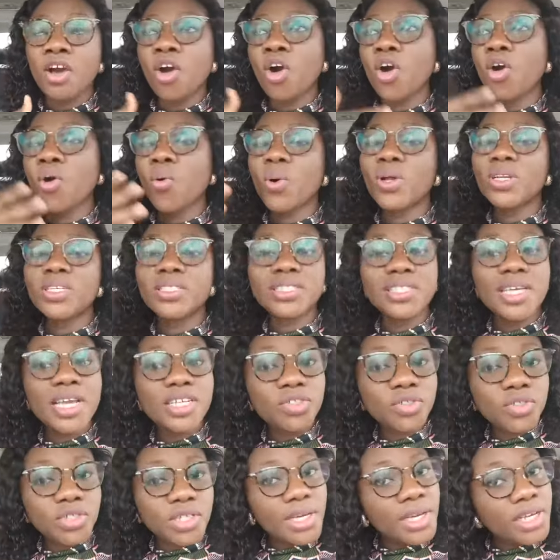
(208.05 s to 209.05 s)
or quality
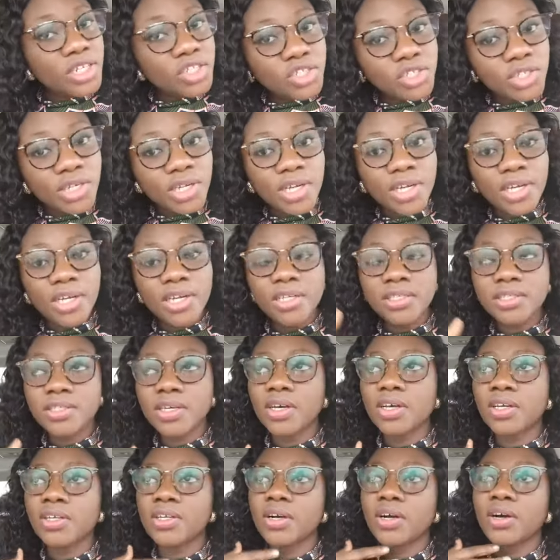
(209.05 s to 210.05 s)
education
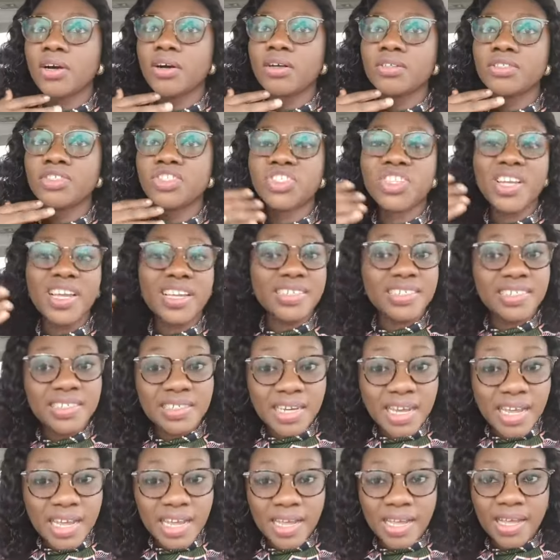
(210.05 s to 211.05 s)
or
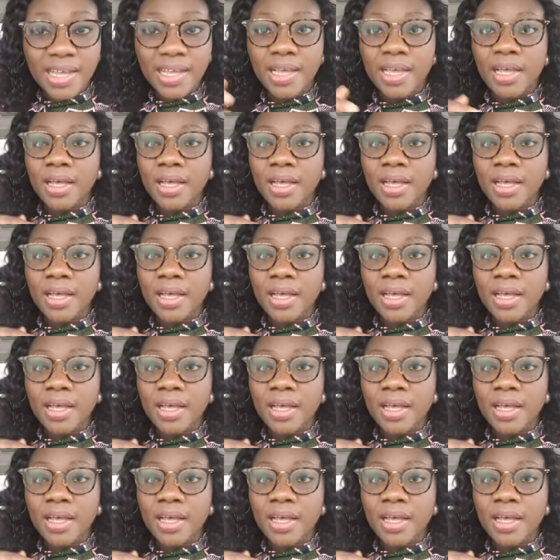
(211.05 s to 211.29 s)
gender,